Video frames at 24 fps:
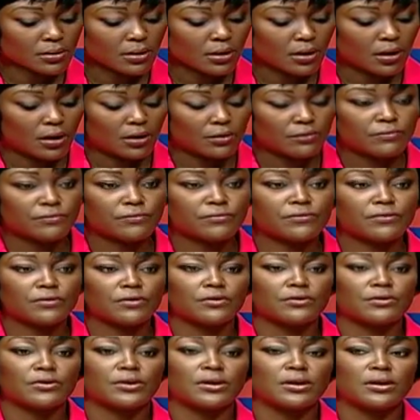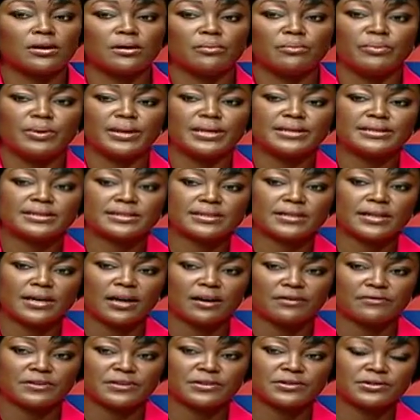of the minister
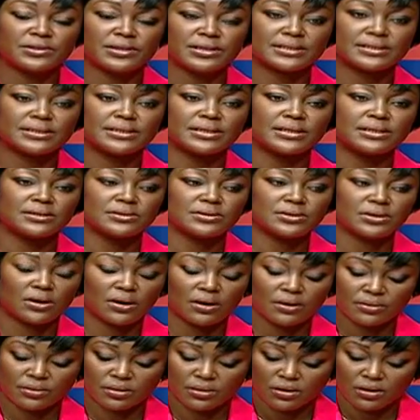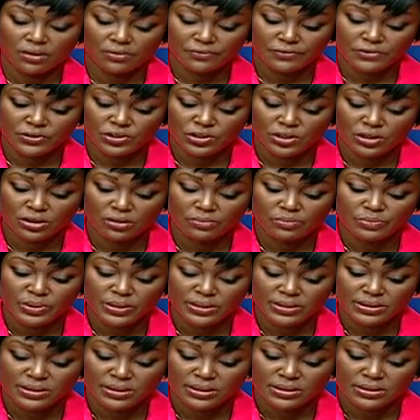having to attend to other official
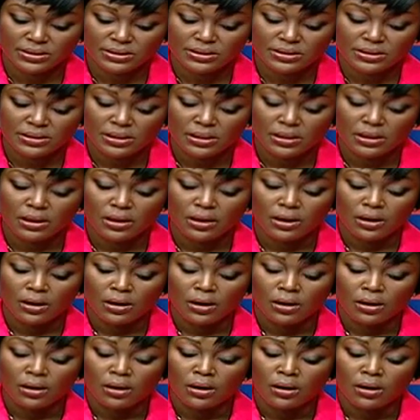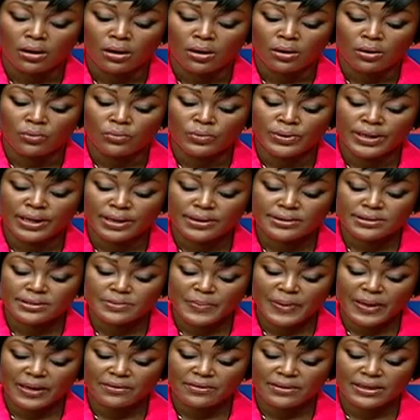business. We
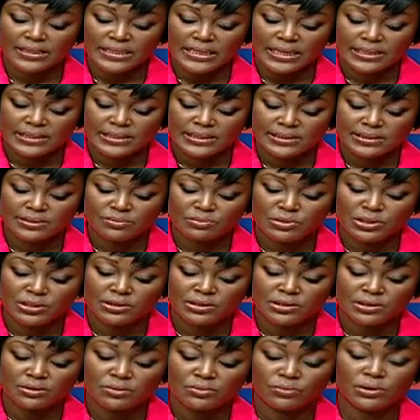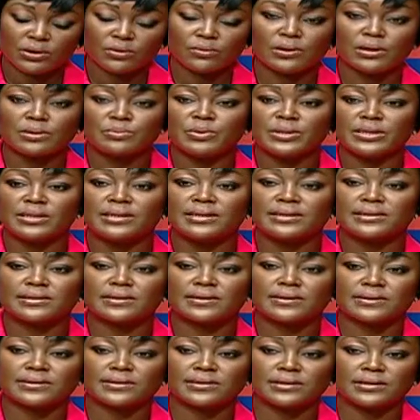expect that at this meeting we will be
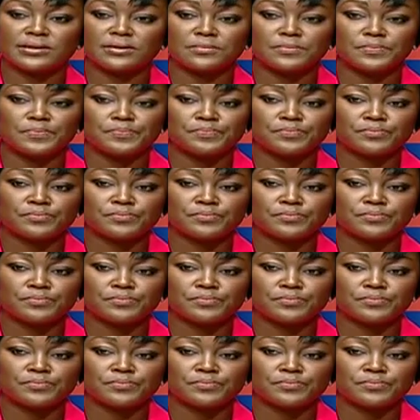discussing